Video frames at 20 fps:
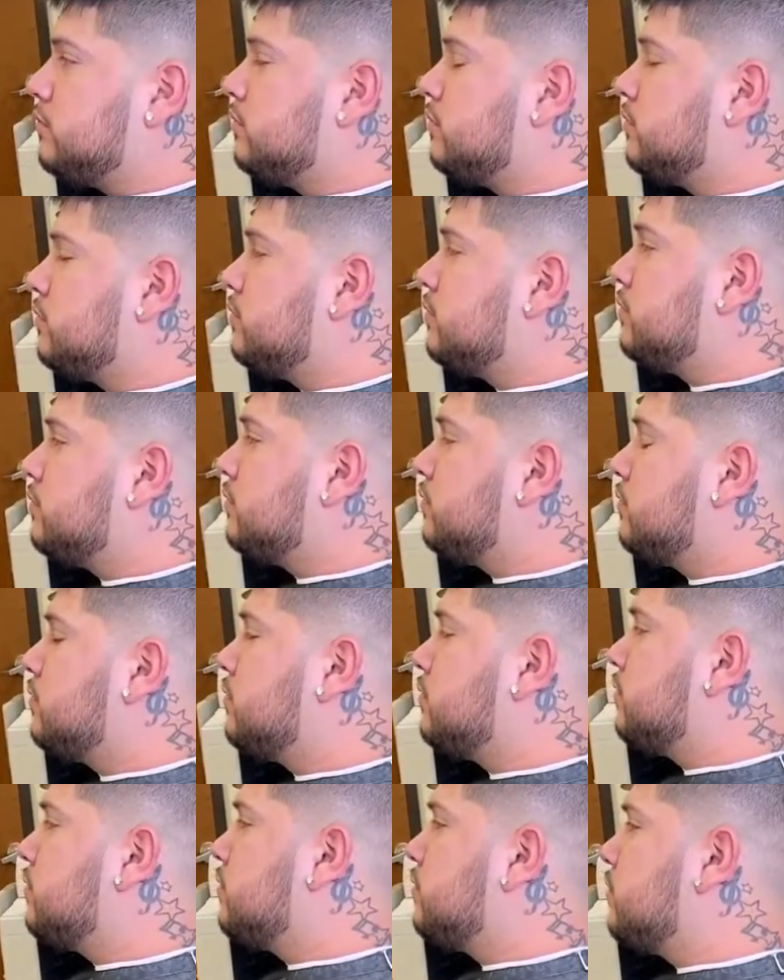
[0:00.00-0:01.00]

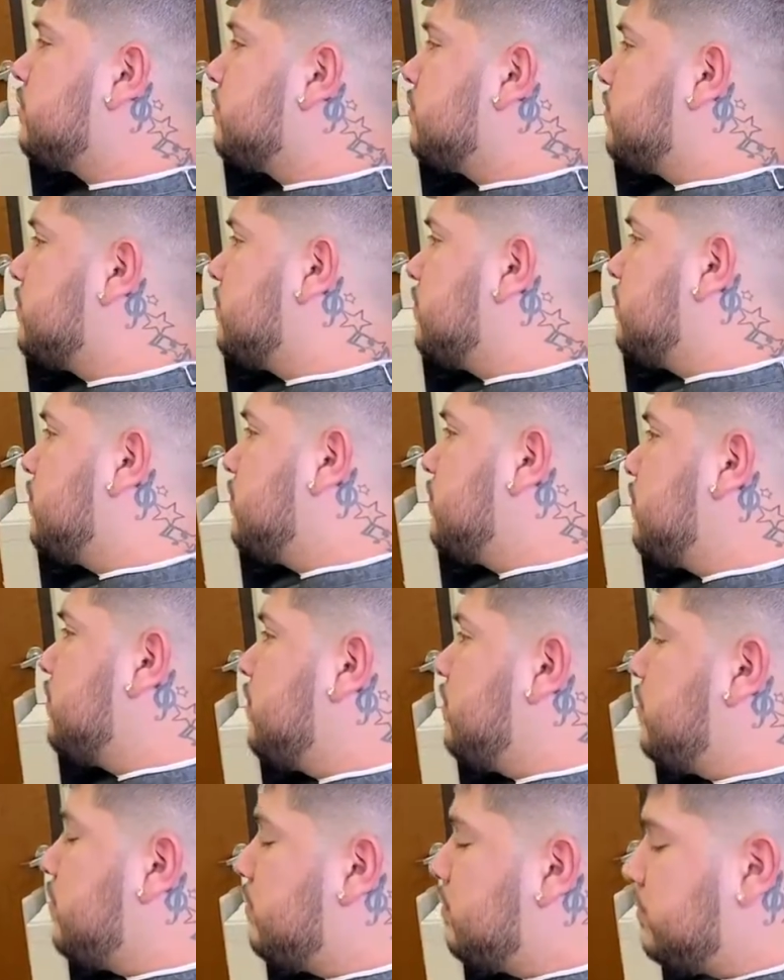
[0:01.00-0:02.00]

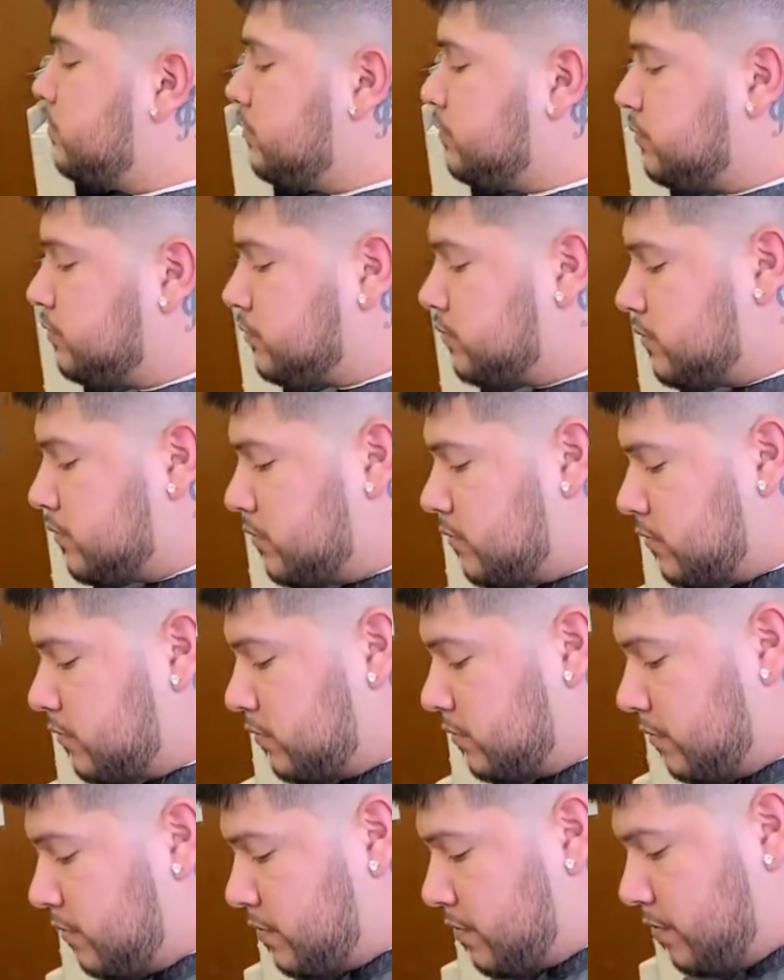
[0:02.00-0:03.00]

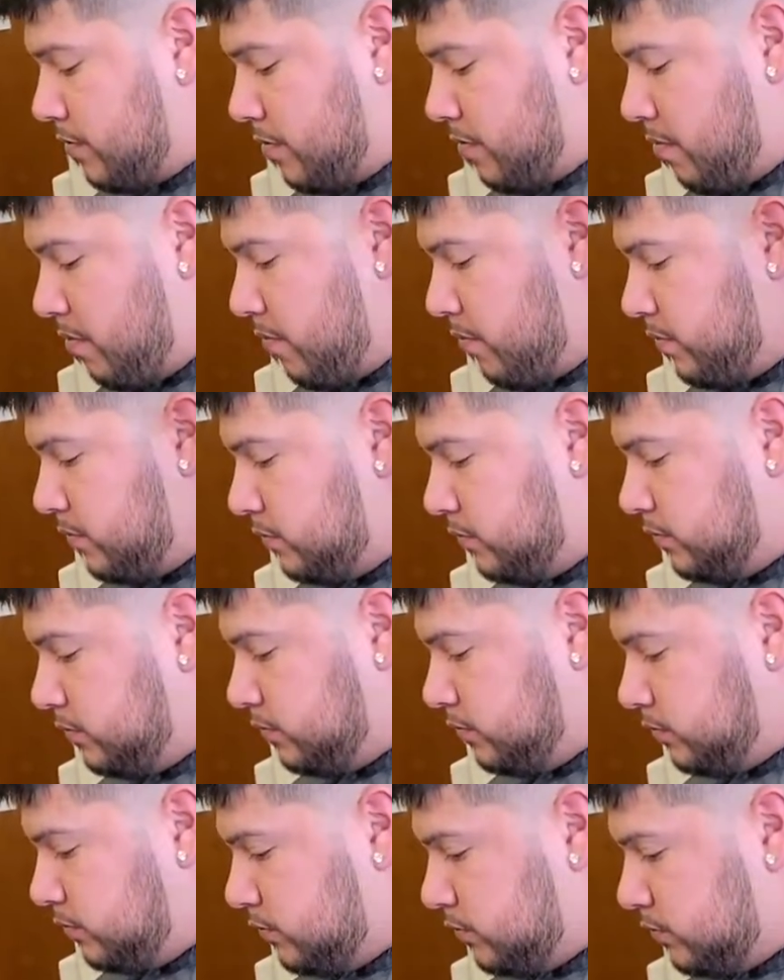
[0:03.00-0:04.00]

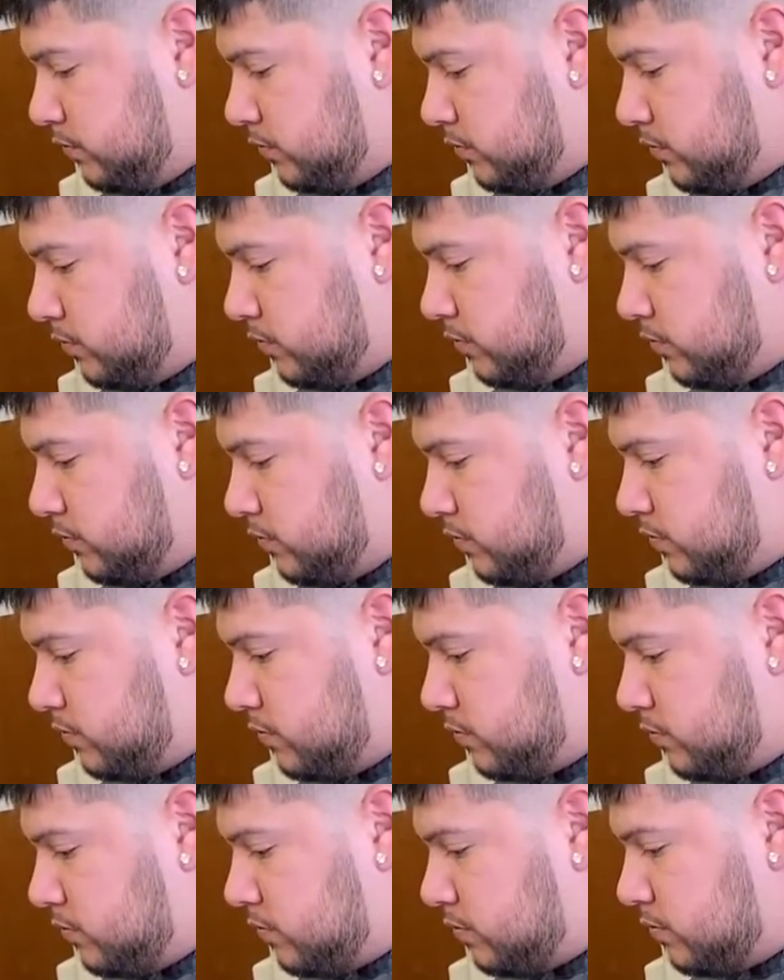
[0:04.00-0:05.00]

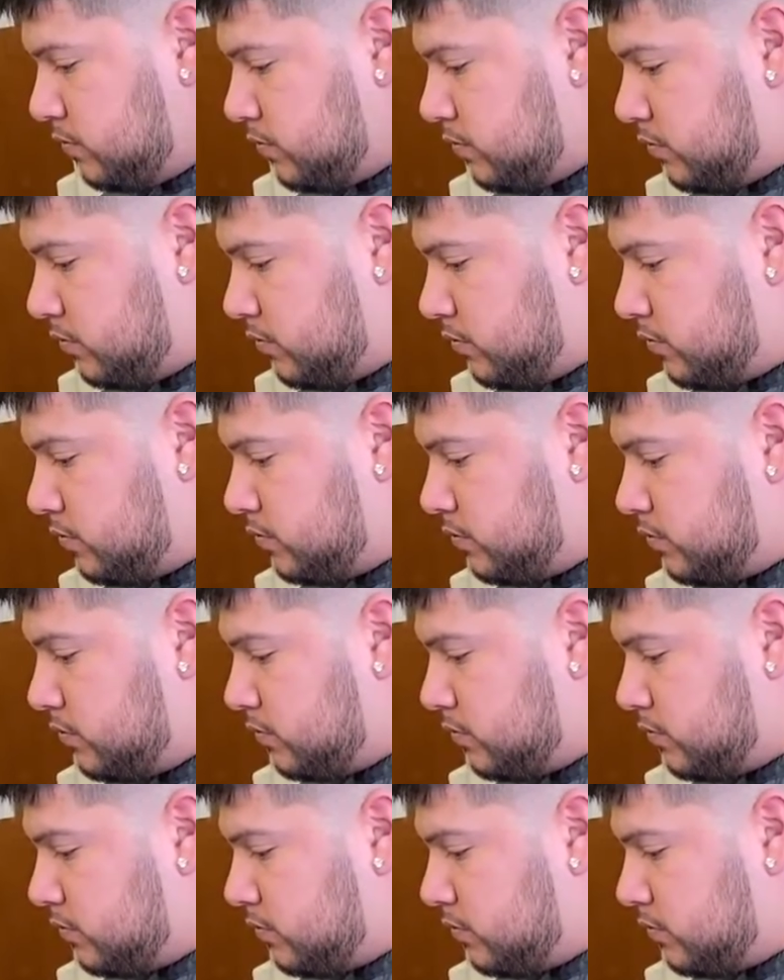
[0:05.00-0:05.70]
This person isn't speaking.